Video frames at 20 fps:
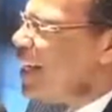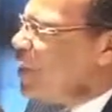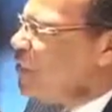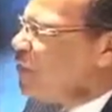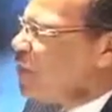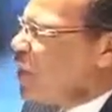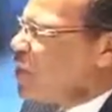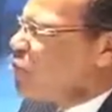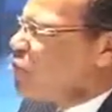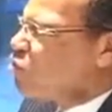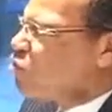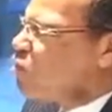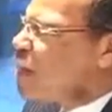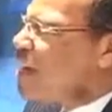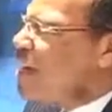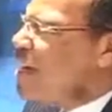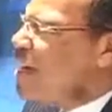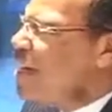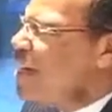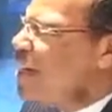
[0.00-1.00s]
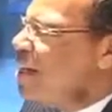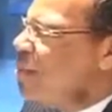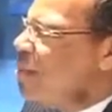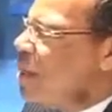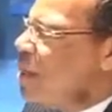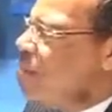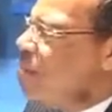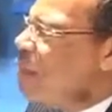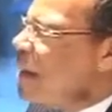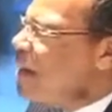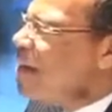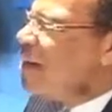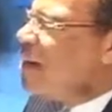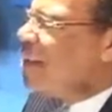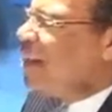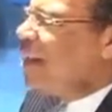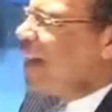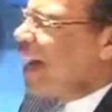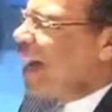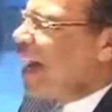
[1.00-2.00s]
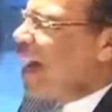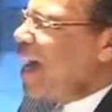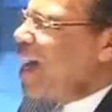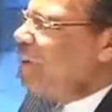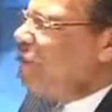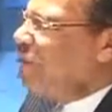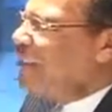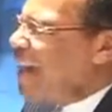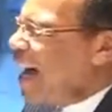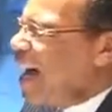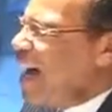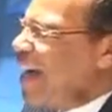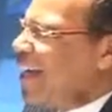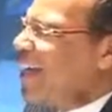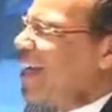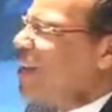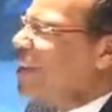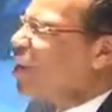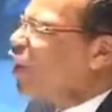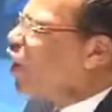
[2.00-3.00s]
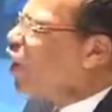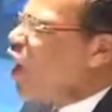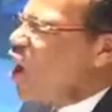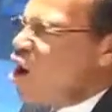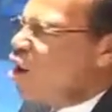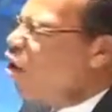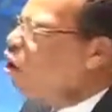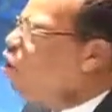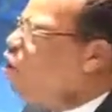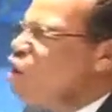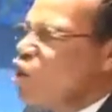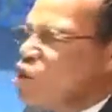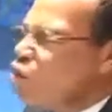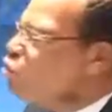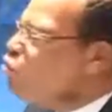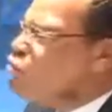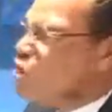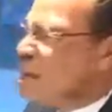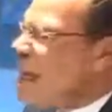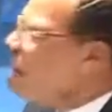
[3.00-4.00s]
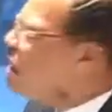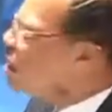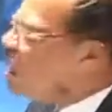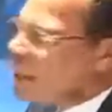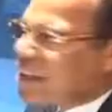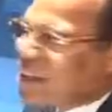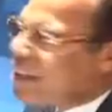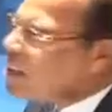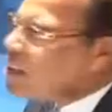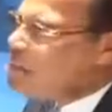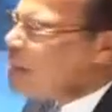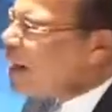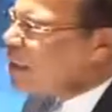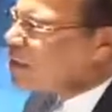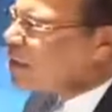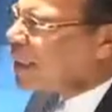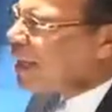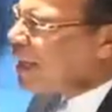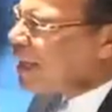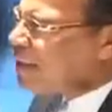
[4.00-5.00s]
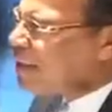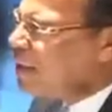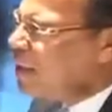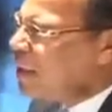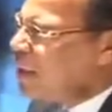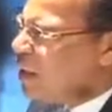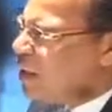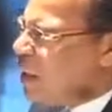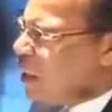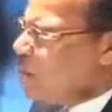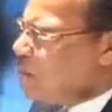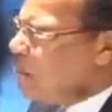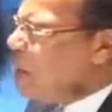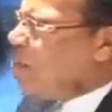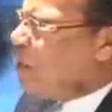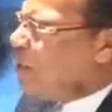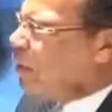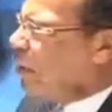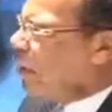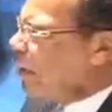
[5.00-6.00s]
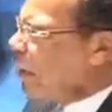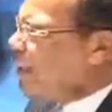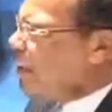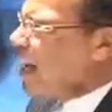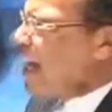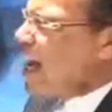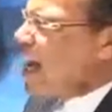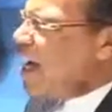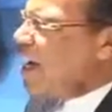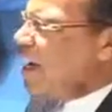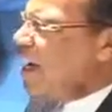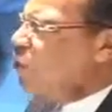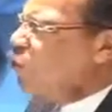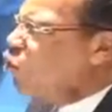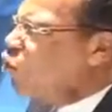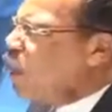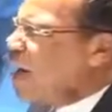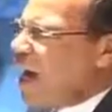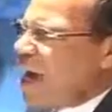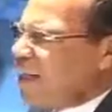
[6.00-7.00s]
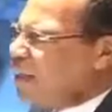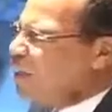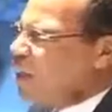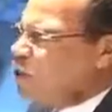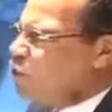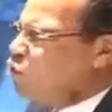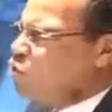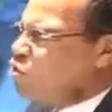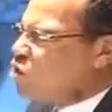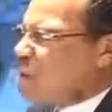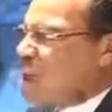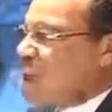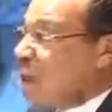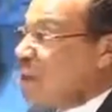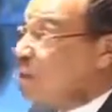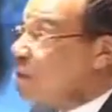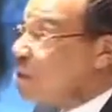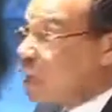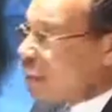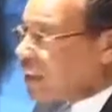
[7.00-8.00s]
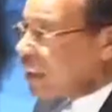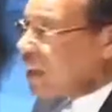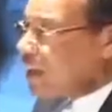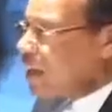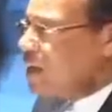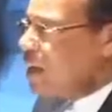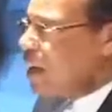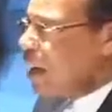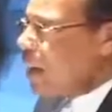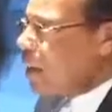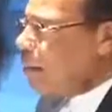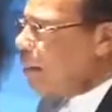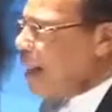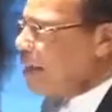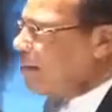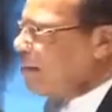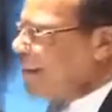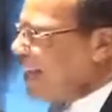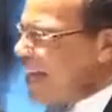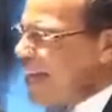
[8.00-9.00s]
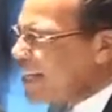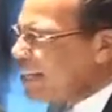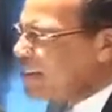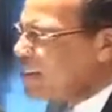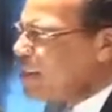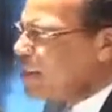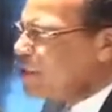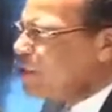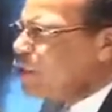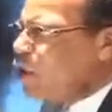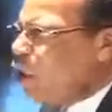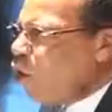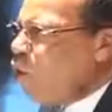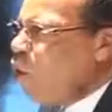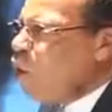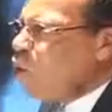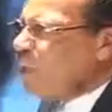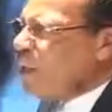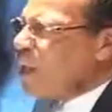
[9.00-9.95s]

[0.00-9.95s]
If there's 3.5 million dying in the Congo, you say nothing about that? The people that are dying in Uganda, you say nothing about that? No.